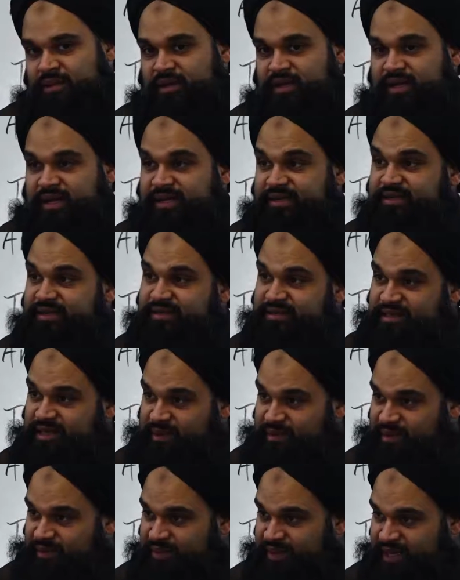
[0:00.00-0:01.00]
That's His
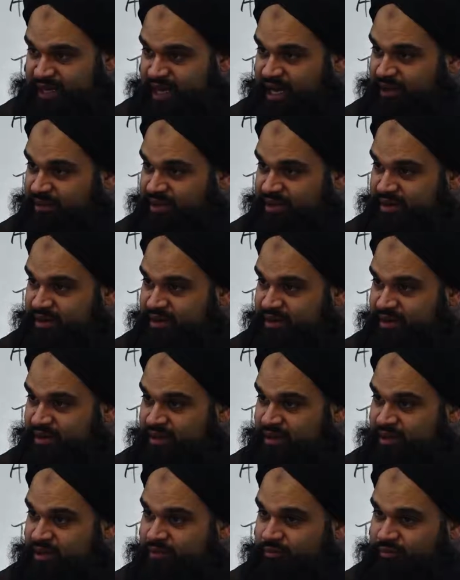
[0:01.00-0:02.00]
job to make it happen.
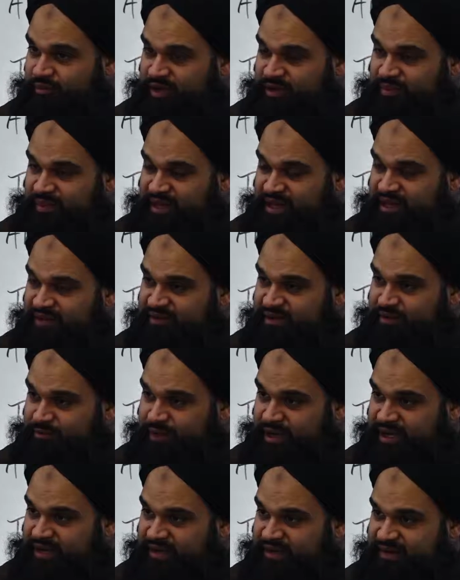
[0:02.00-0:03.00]
We believe in
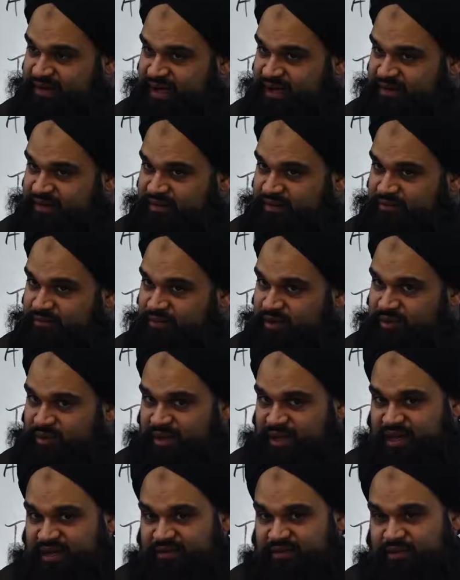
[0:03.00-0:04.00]
what He says. We
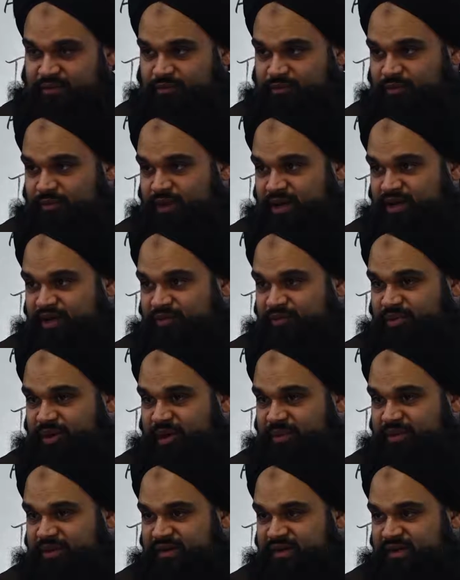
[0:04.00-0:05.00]
believe in what His
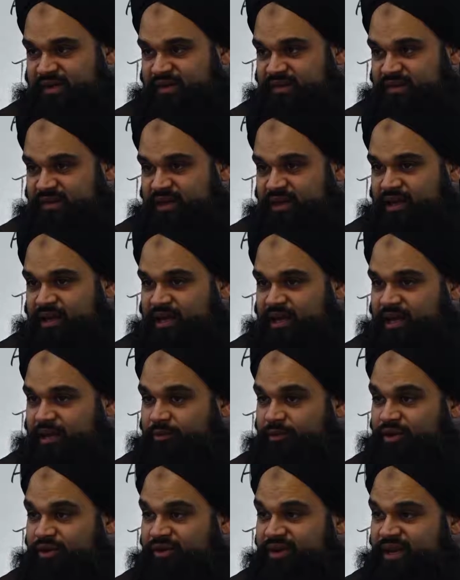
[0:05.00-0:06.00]
promise is.
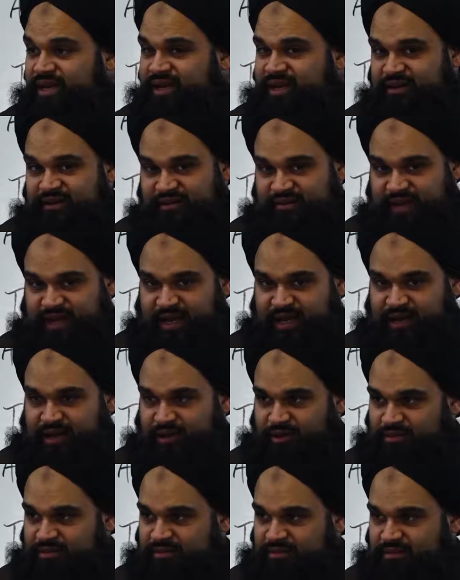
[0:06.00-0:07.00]
We don't need to understand
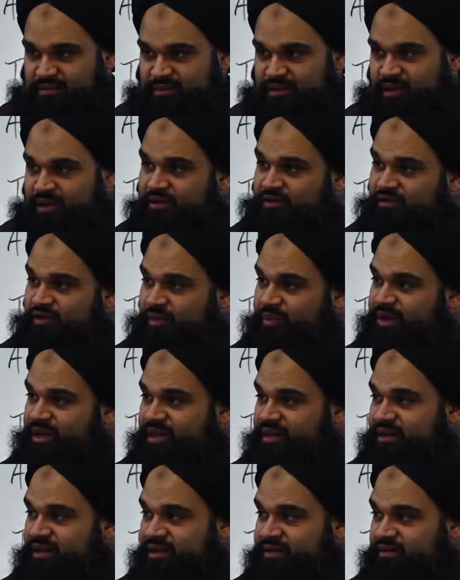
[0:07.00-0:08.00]
how. So many
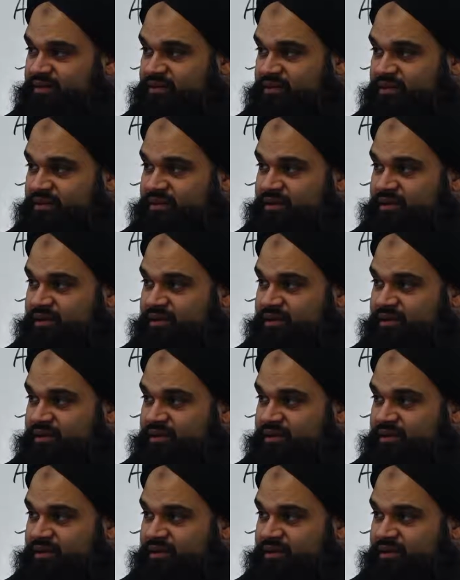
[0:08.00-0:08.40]
things.